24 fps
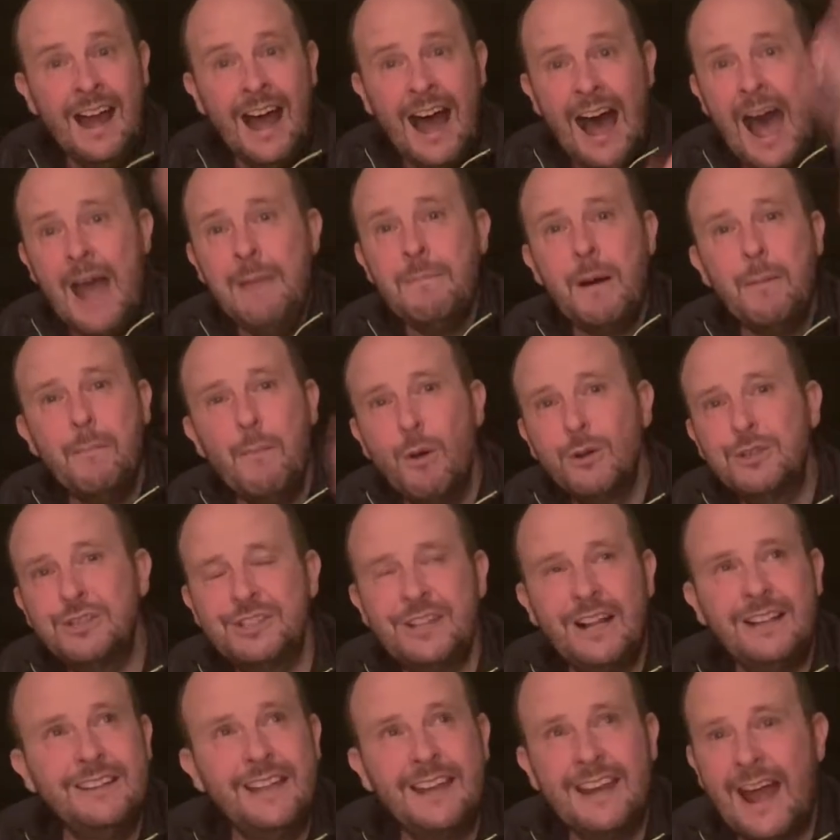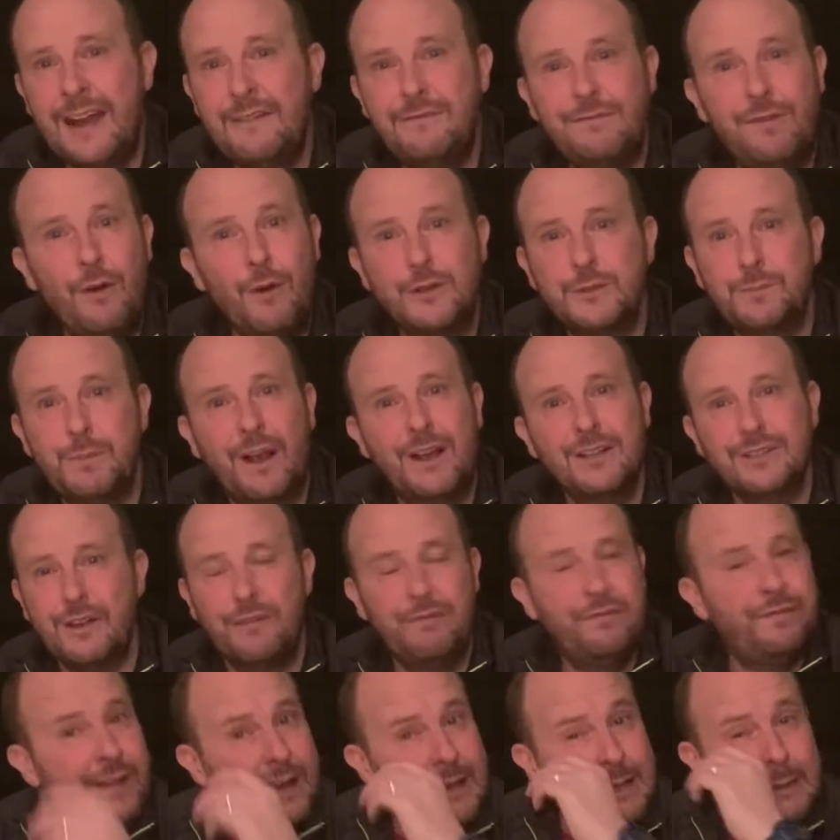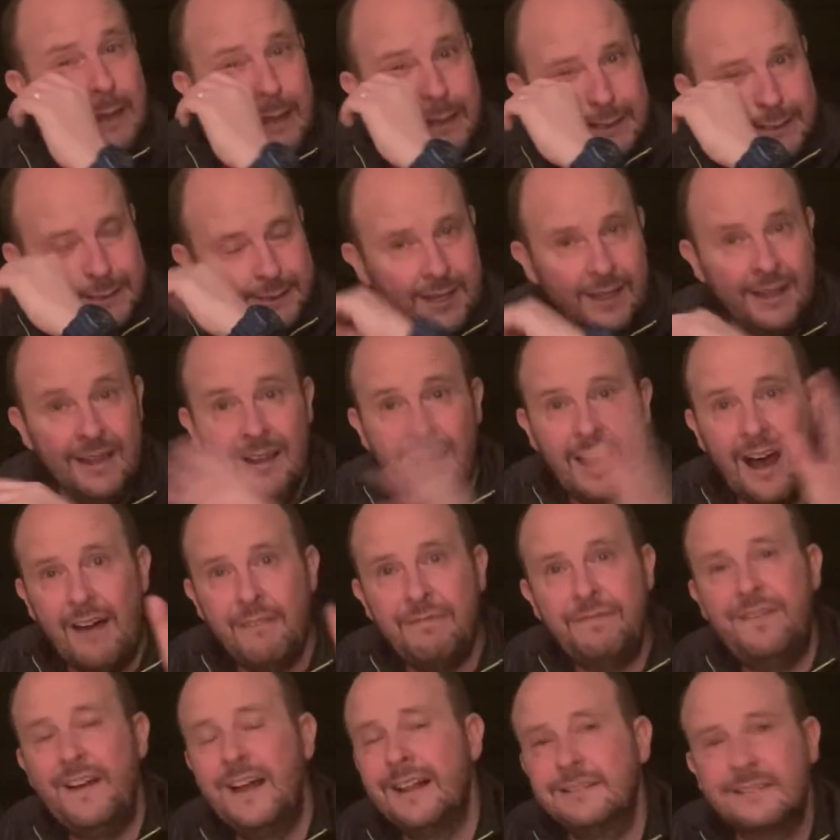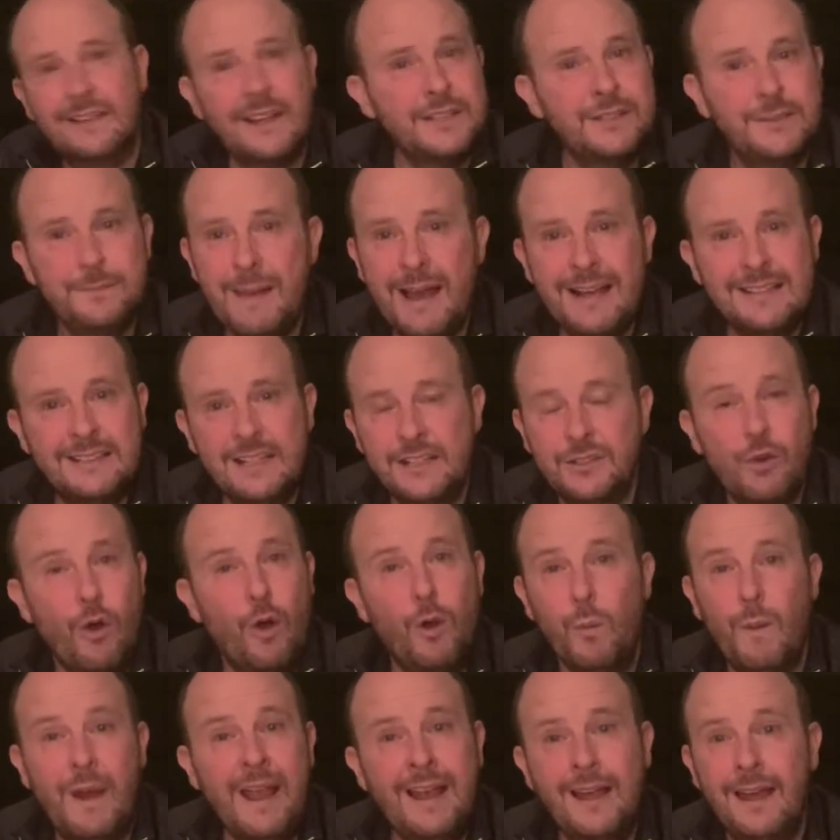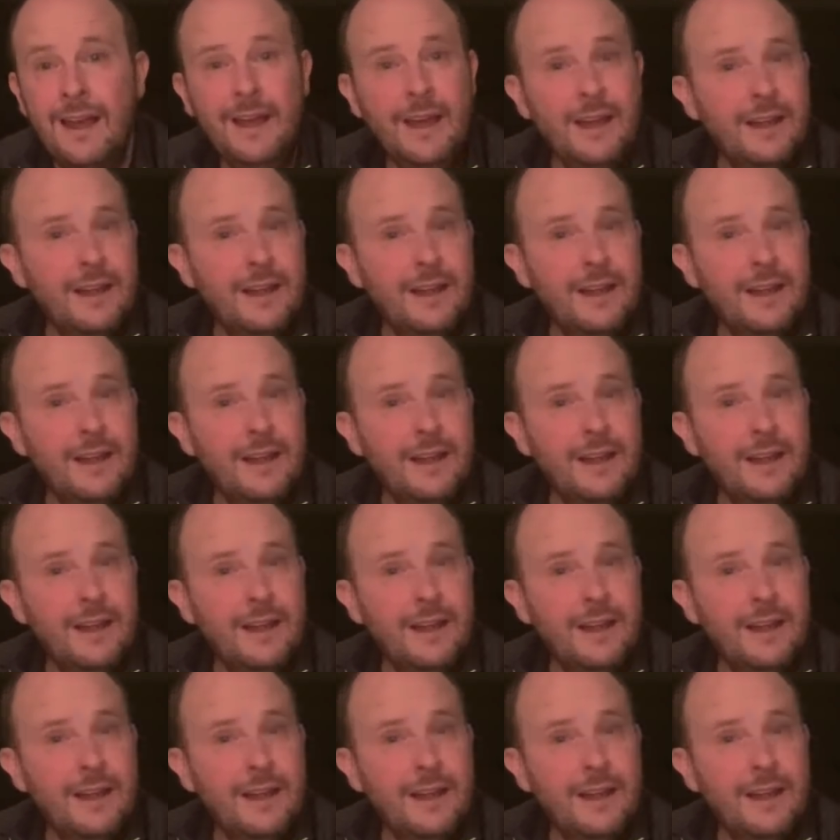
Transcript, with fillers: I'm emotional tonight, folks, because I feel this. I've felt this message all week.